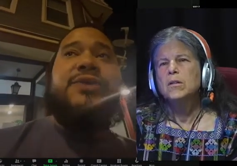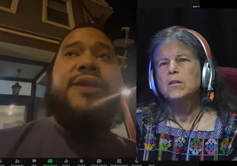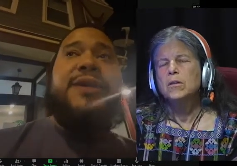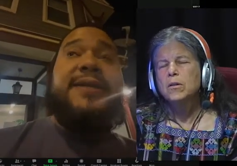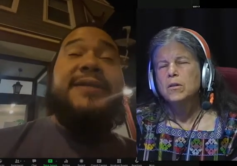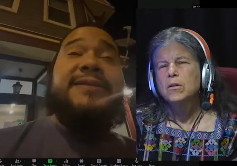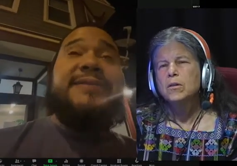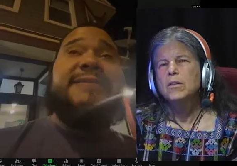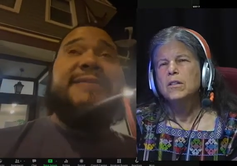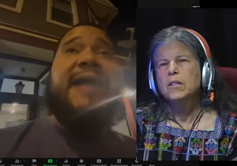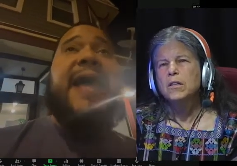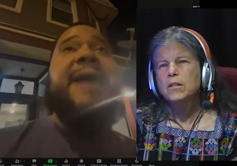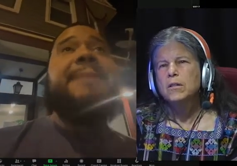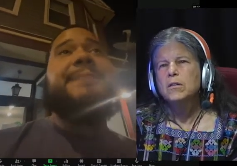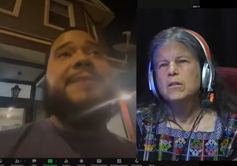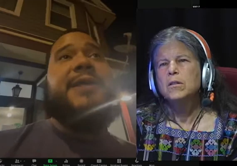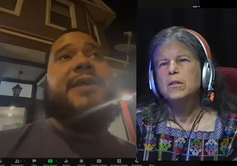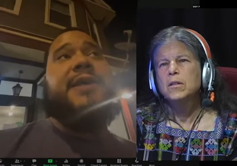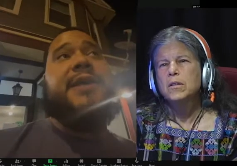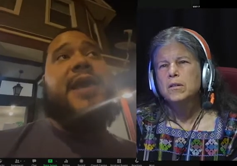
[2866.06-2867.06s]
Speaker 1: you could have
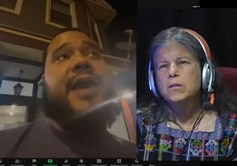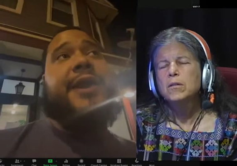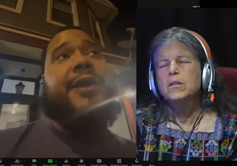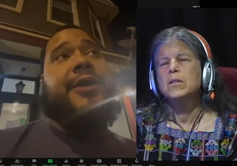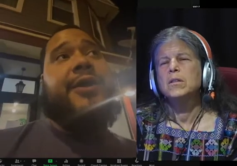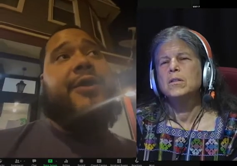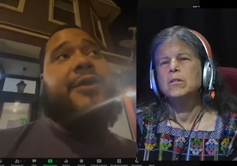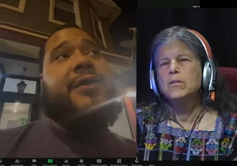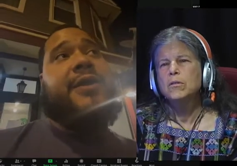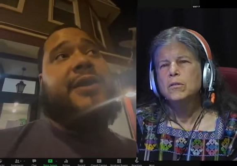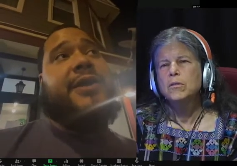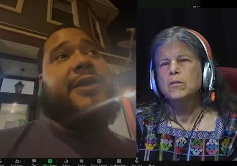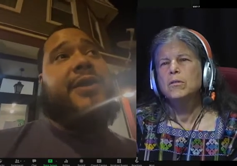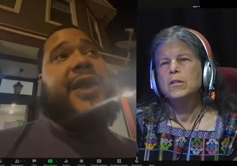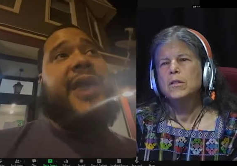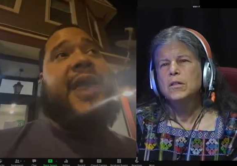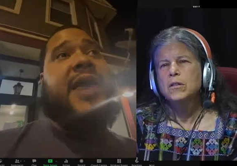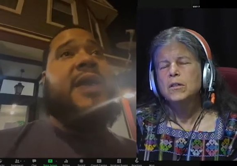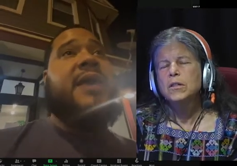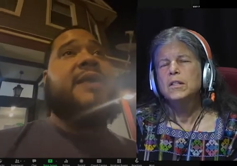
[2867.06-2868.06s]
stopped it at an earlier
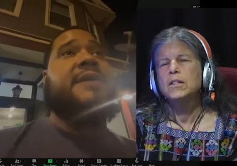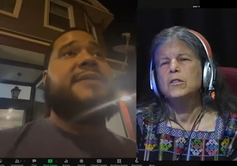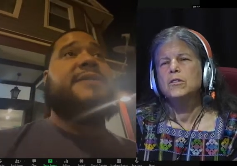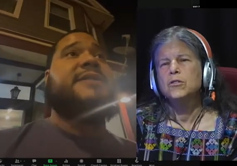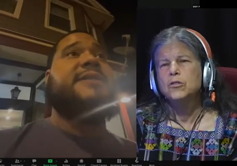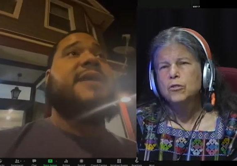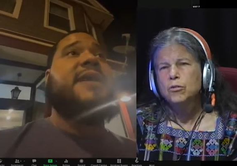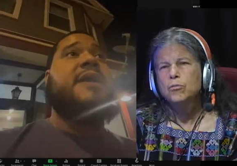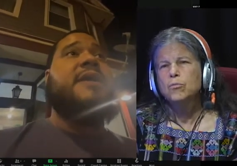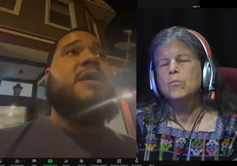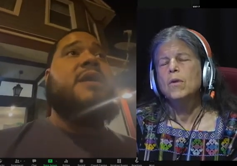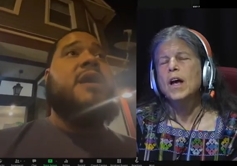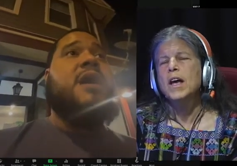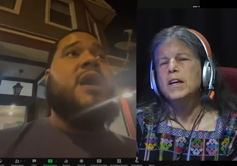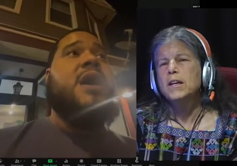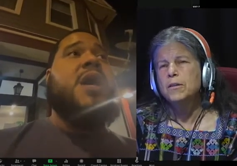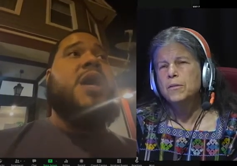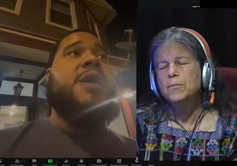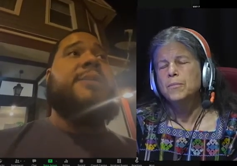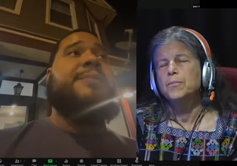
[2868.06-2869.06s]
age,
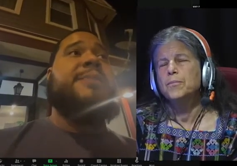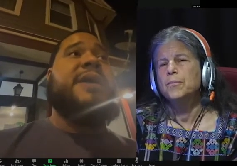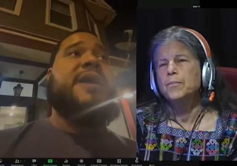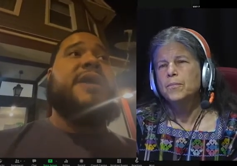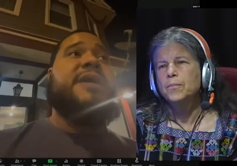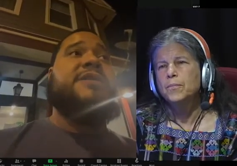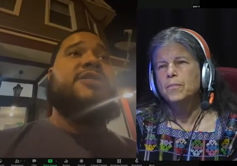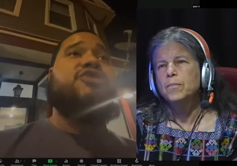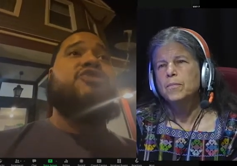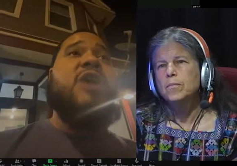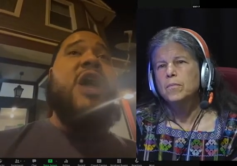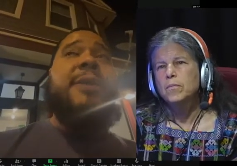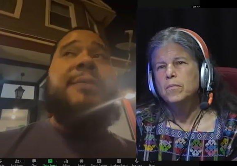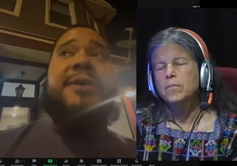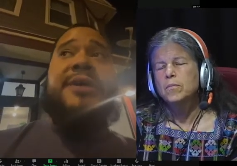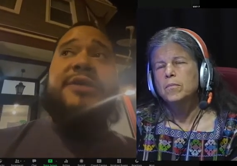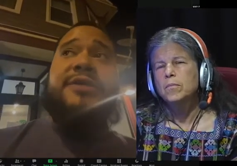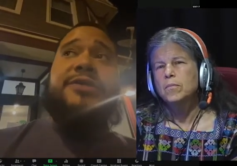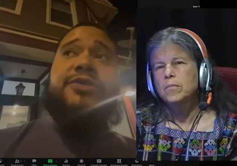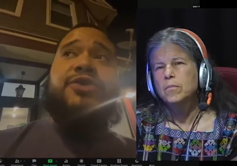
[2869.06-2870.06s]
right? Um, because
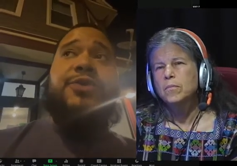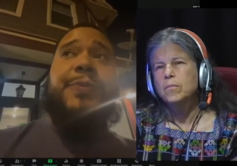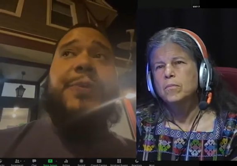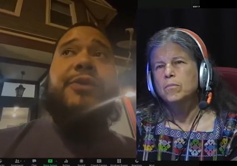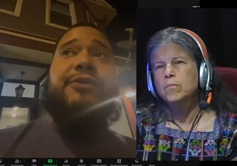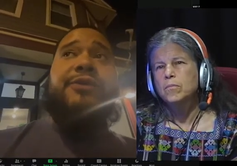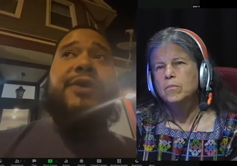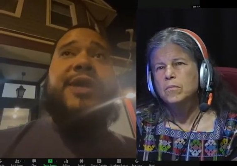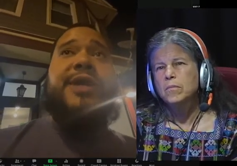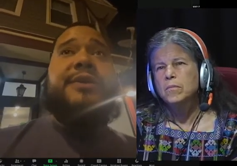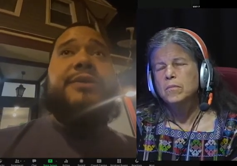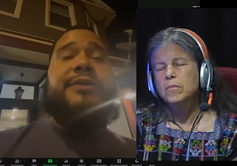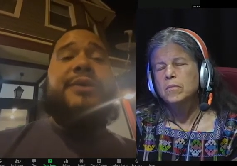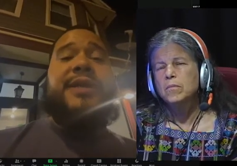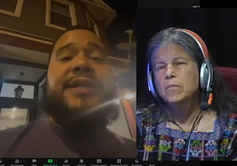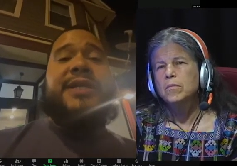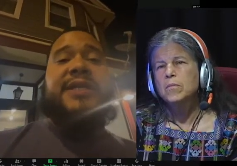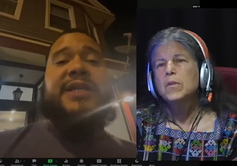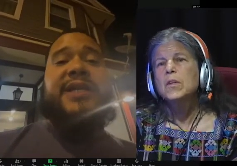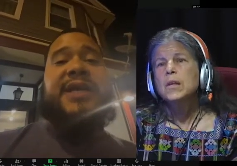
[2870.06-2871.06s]
trauma is super real,
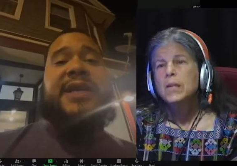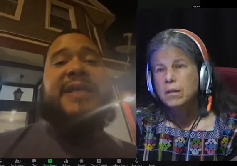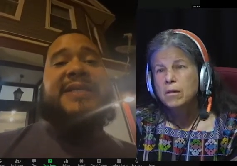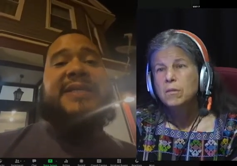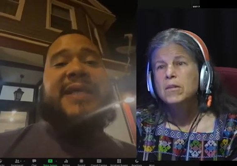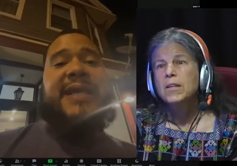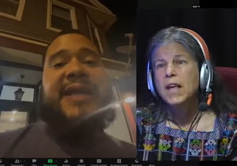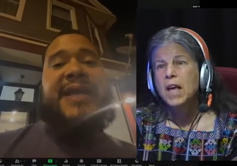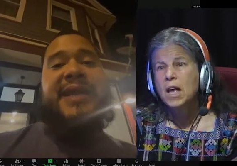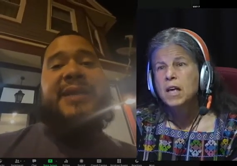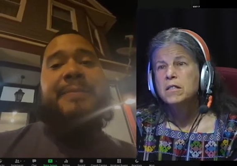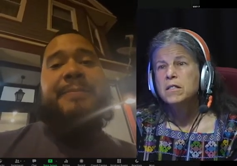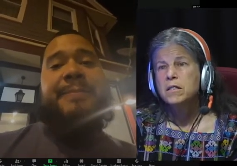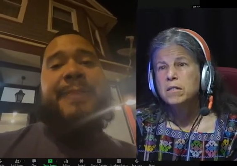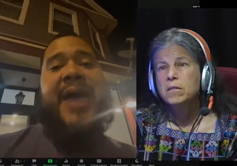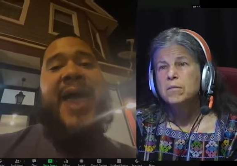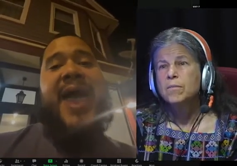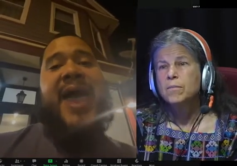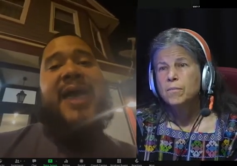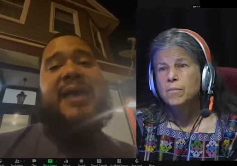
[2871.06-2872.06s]
and the thing is that yes. it
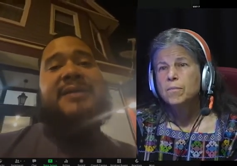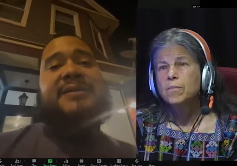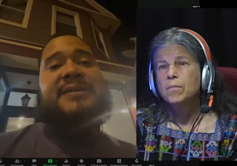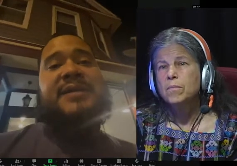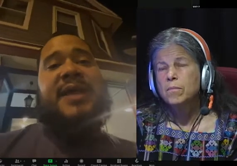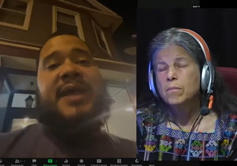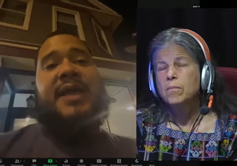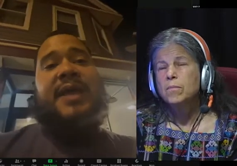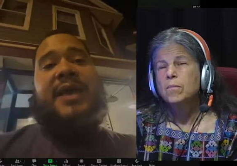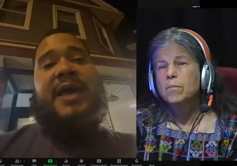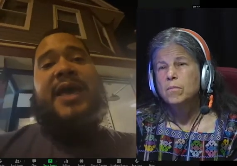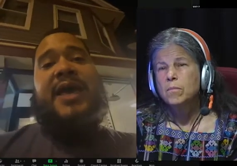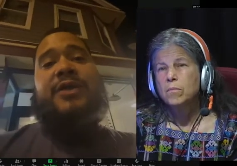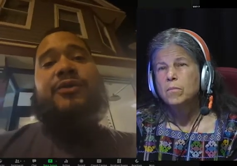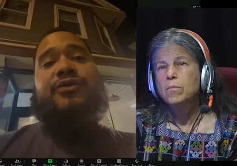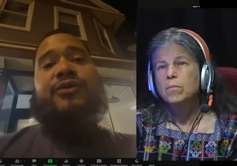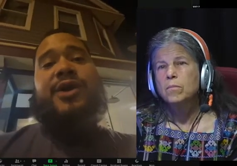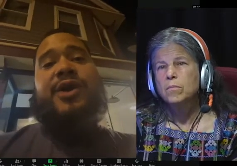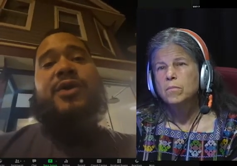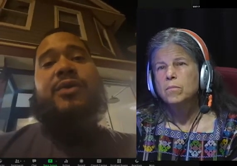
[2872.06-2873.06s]
impacts in
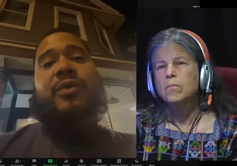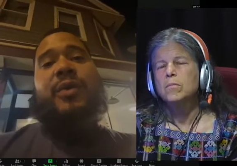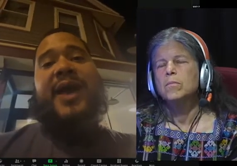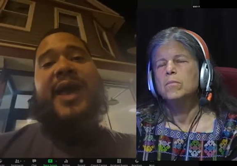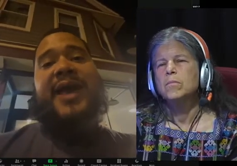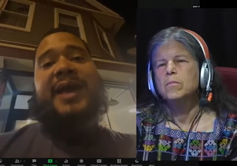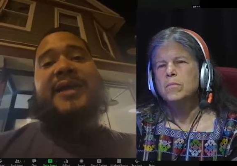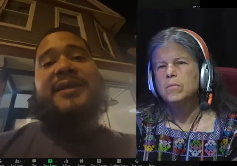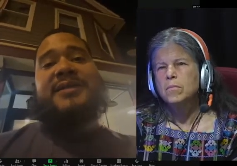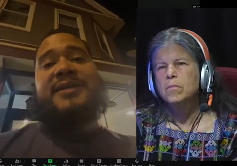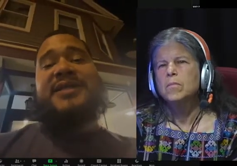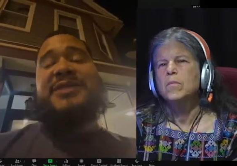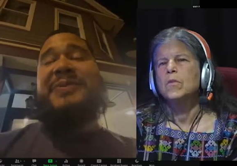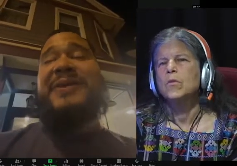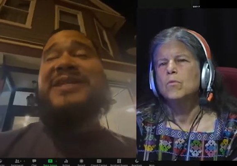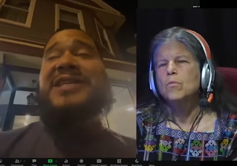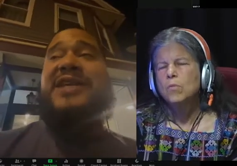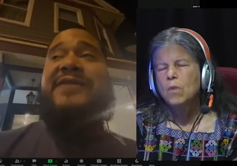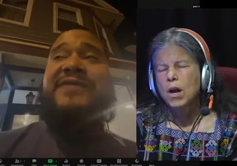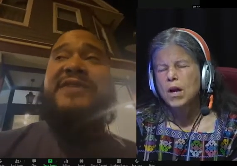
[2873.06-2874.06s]
real ways,
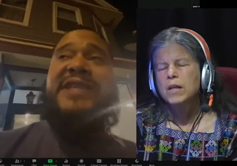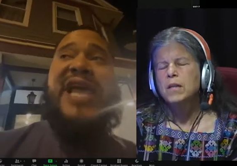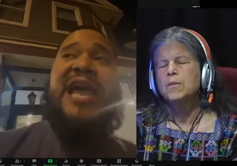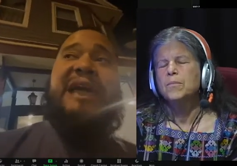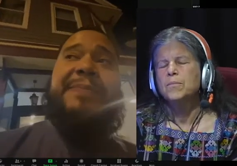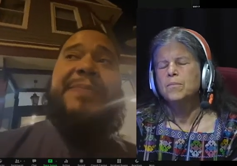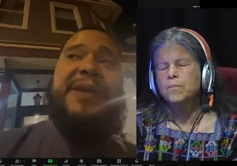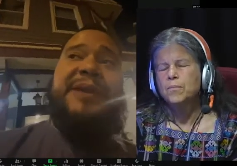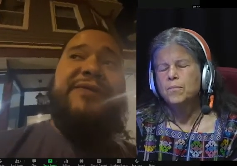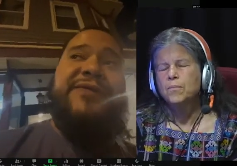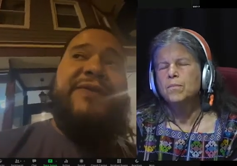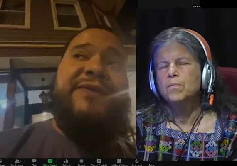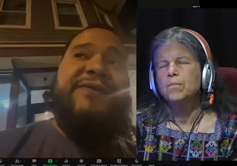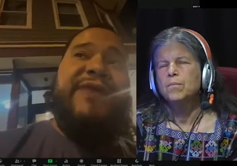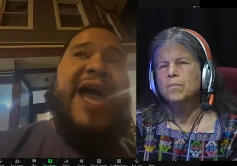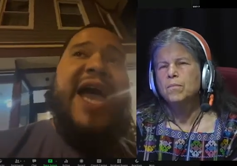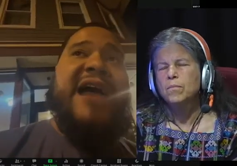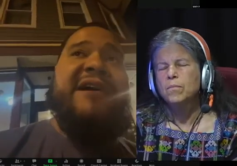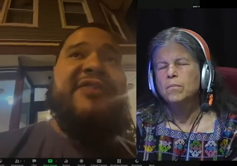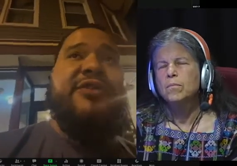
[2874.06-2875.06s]
especially if it's happening for
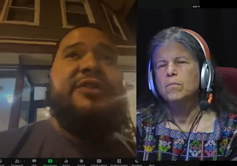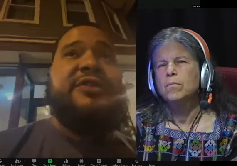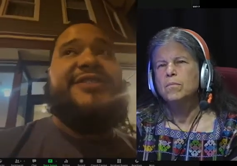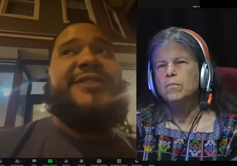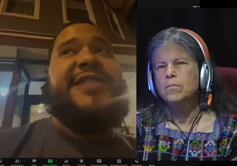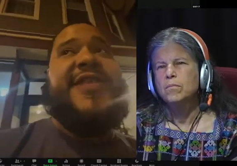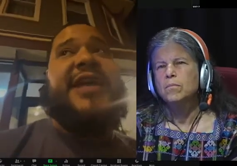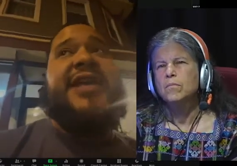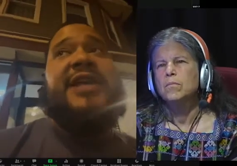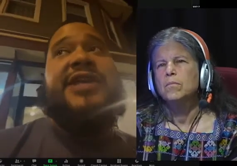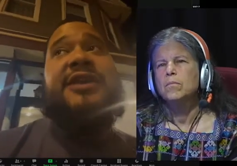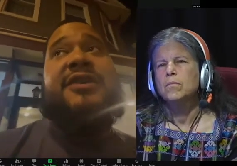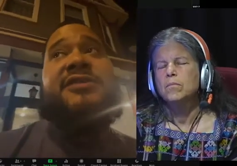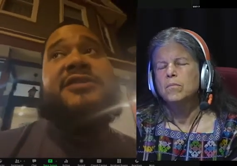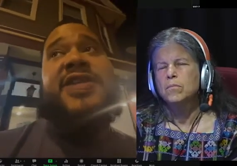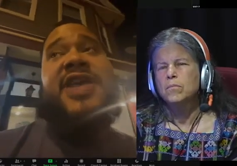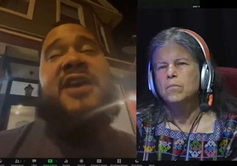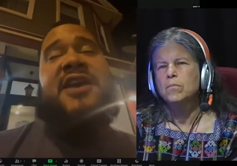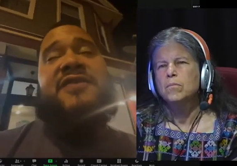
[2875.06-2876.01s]
five years, ten years,